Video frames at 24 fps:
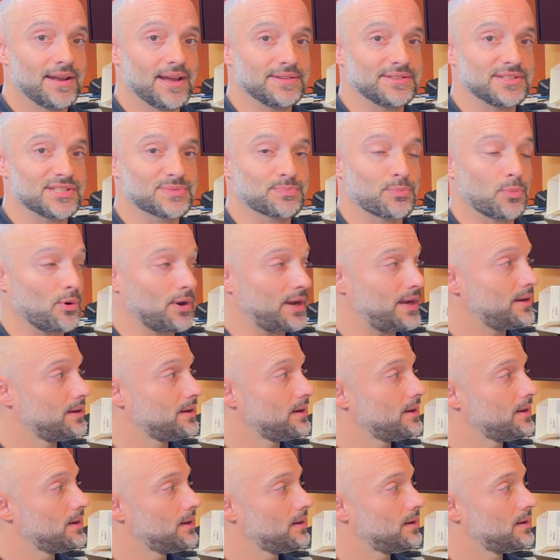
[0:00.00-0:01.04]
at this point
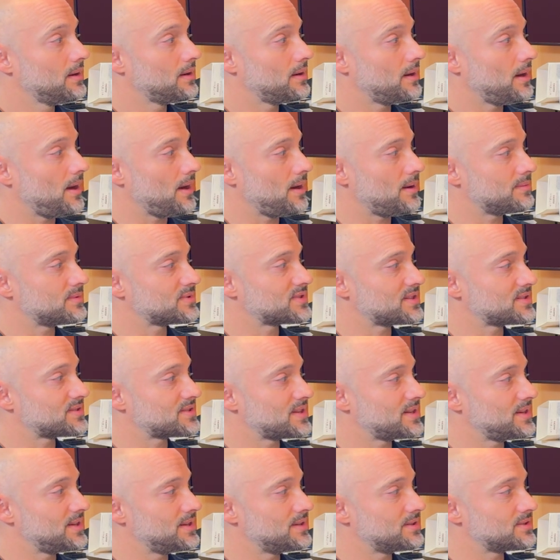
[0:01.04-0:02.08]
since
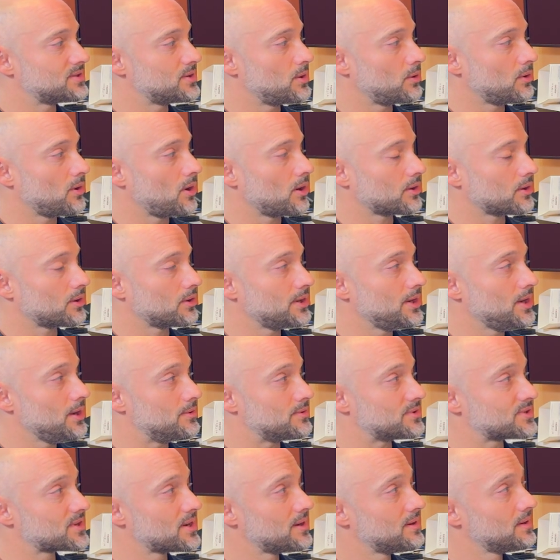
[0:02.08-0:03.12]
it is no longer
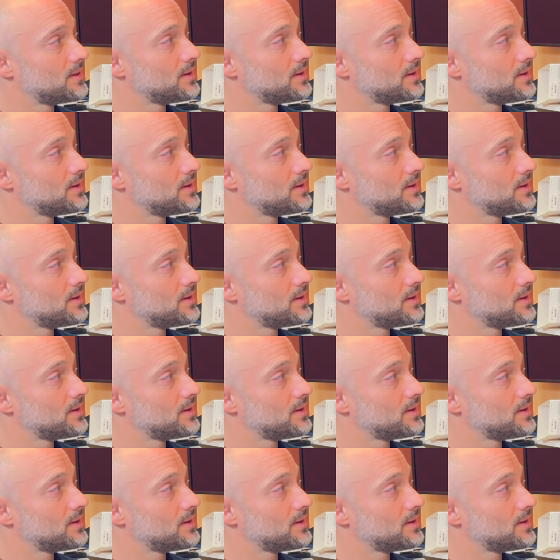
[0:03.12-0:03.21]
used.